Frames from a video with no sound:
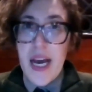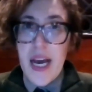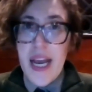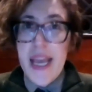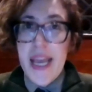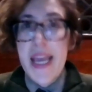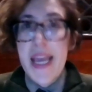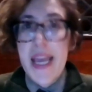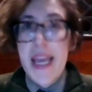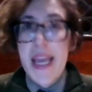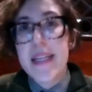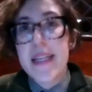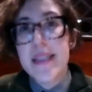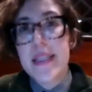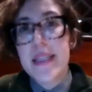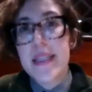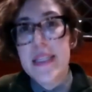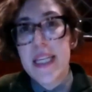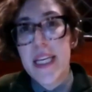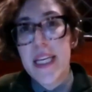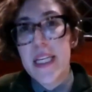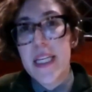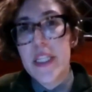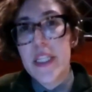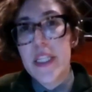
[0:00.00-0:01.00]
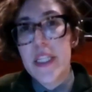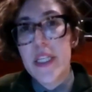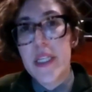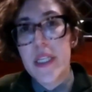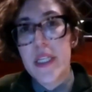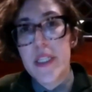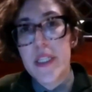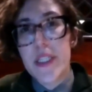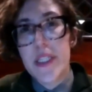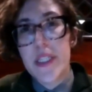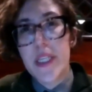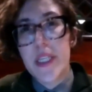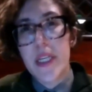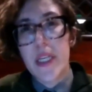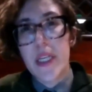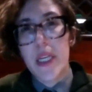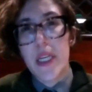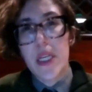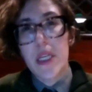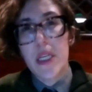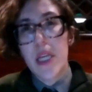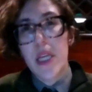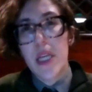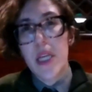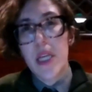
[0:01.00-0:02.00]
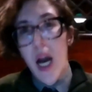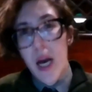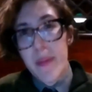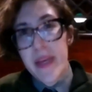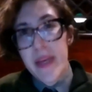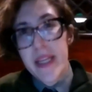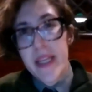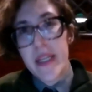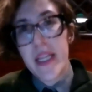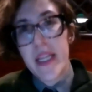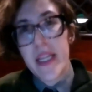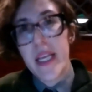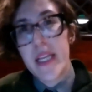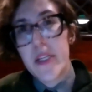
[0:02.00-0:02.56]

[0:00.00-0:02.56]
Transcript: I hesitate to to comment